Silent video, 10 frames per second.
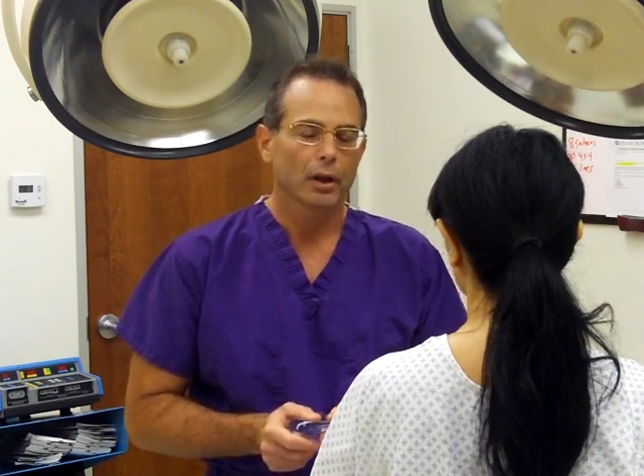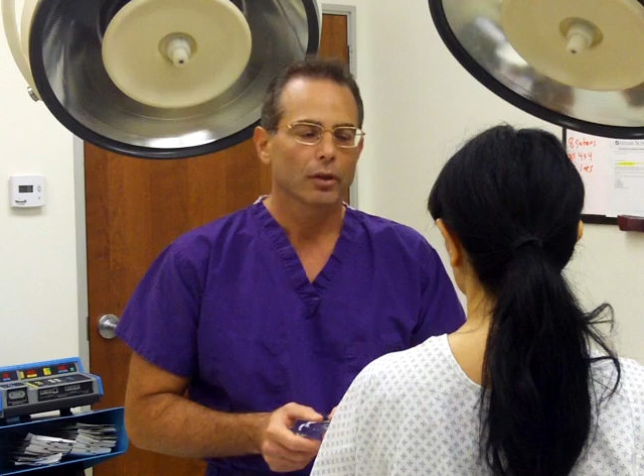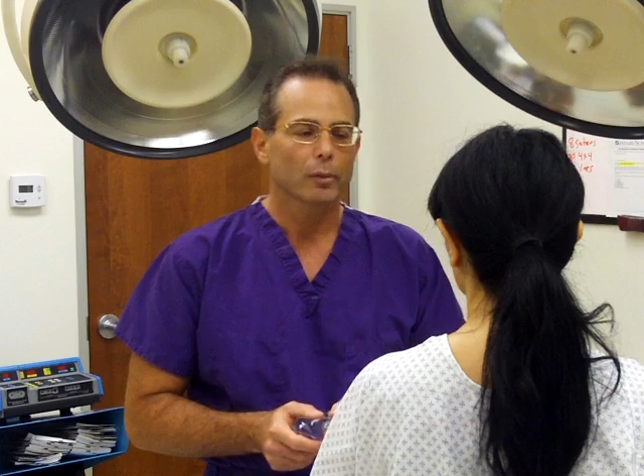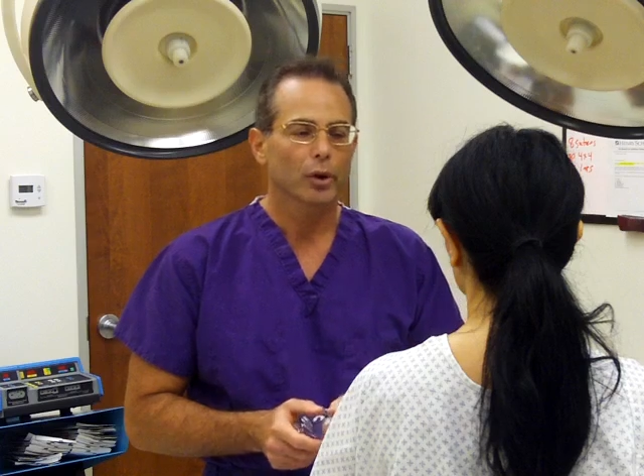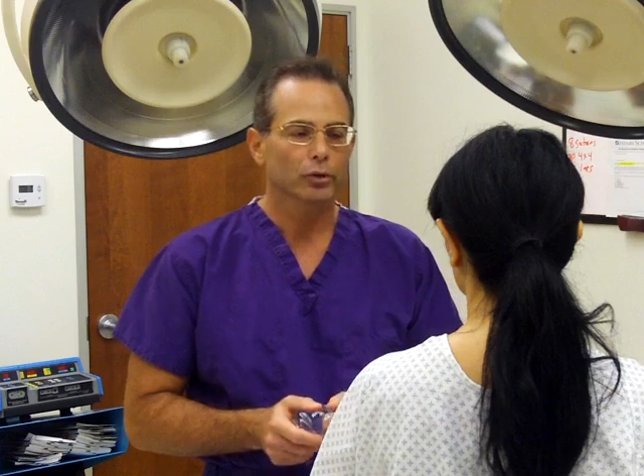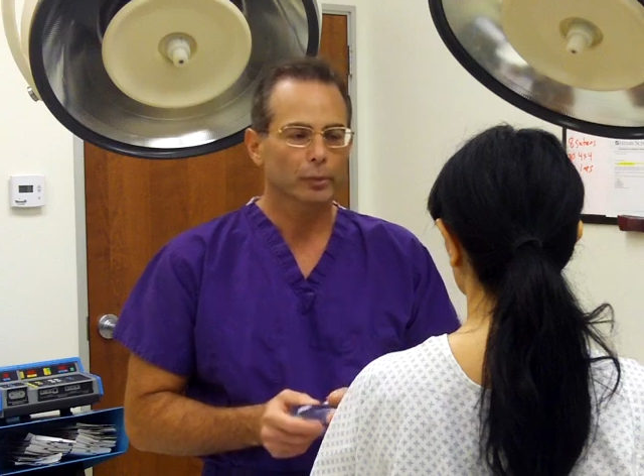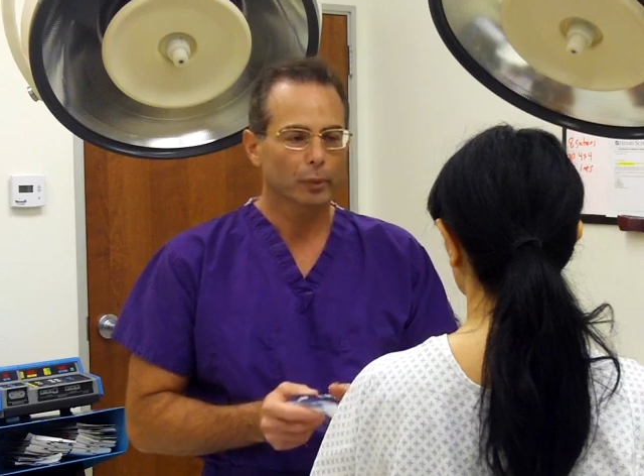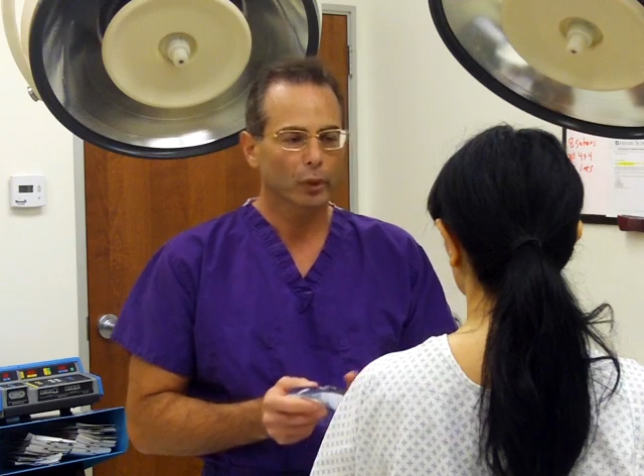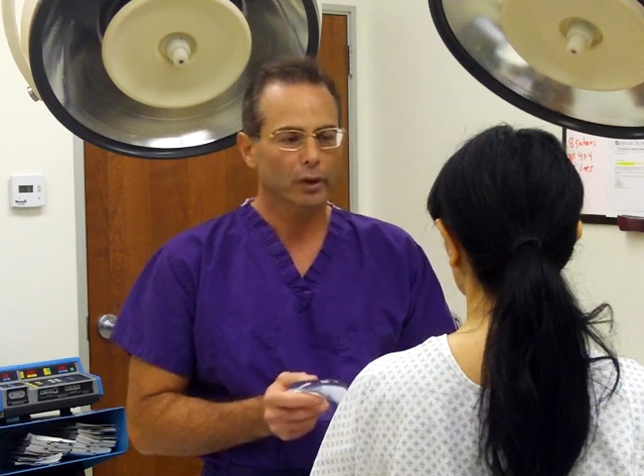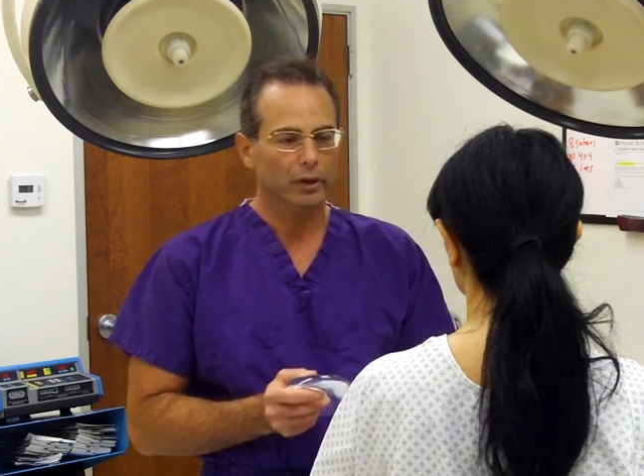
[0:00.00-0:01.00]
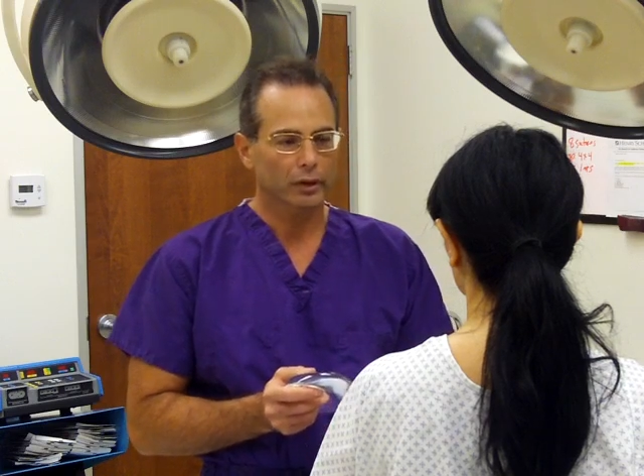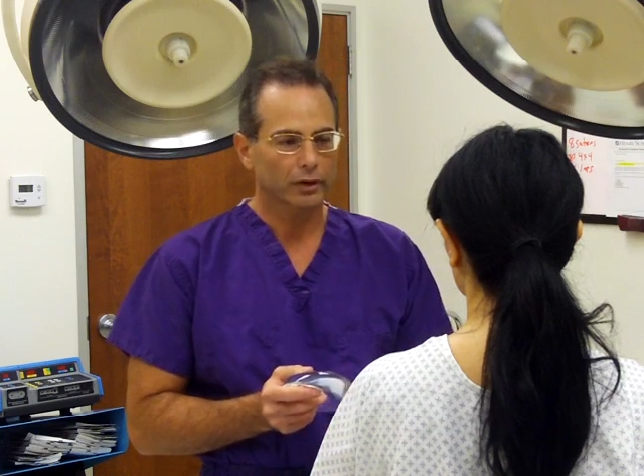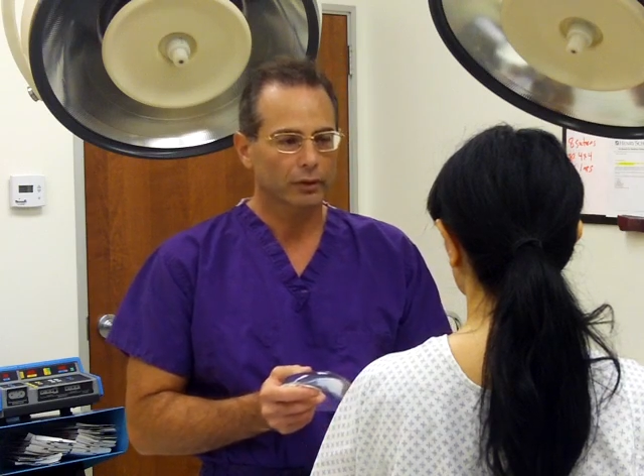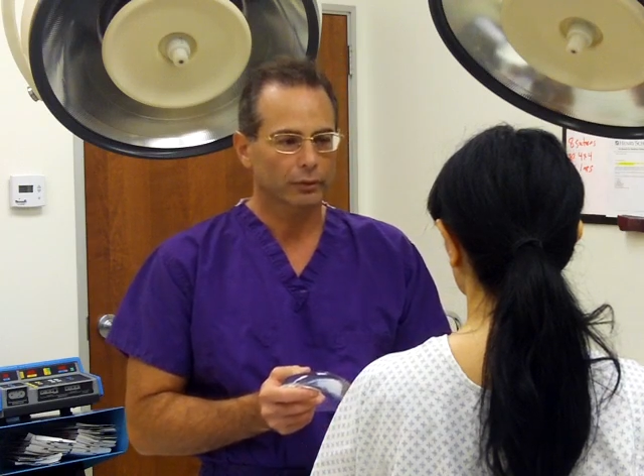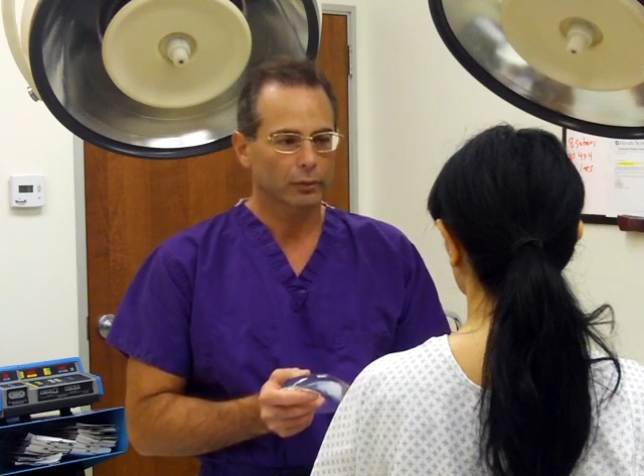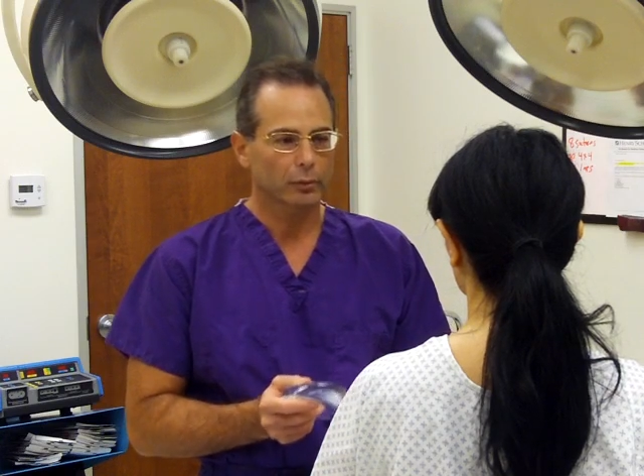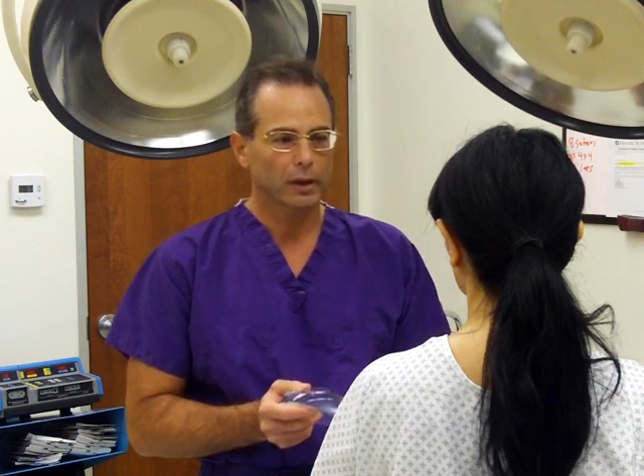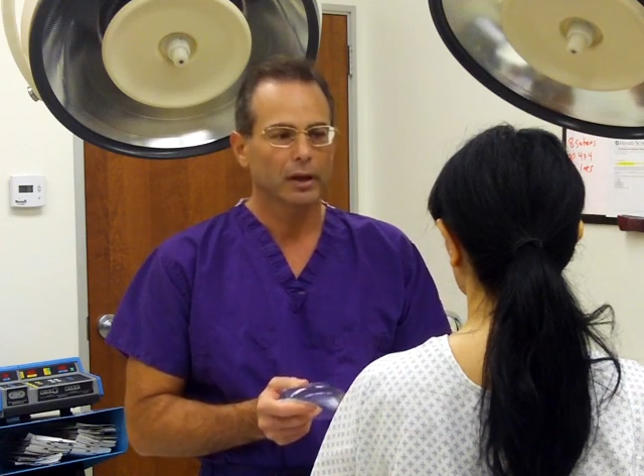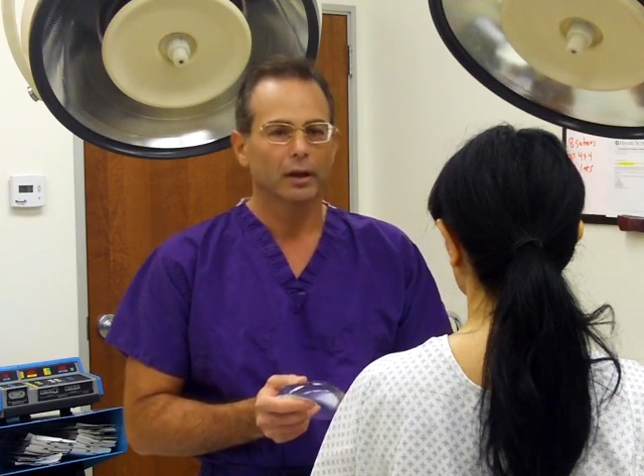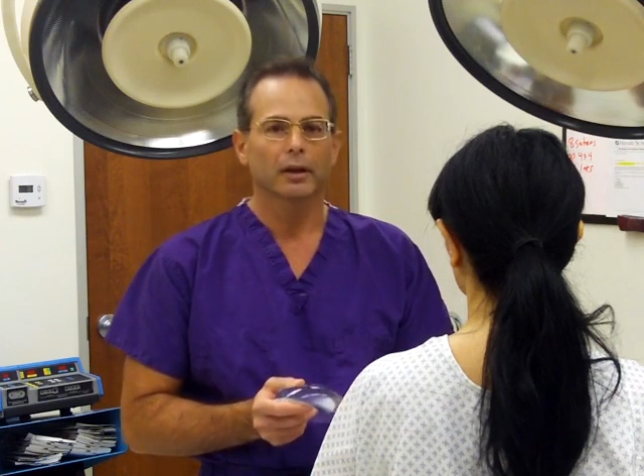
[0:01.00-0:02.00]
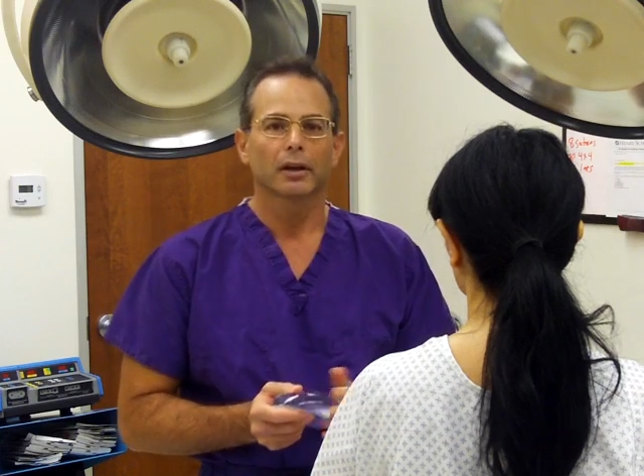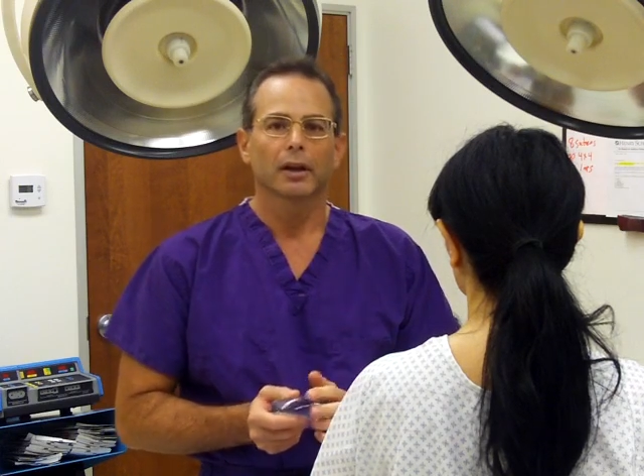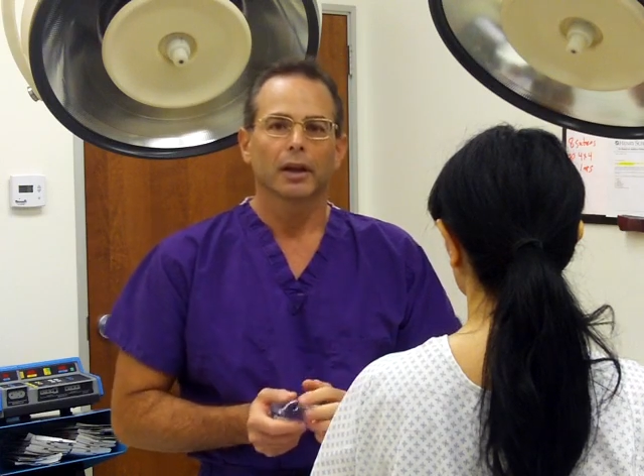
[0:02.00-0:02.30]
The most important thing for me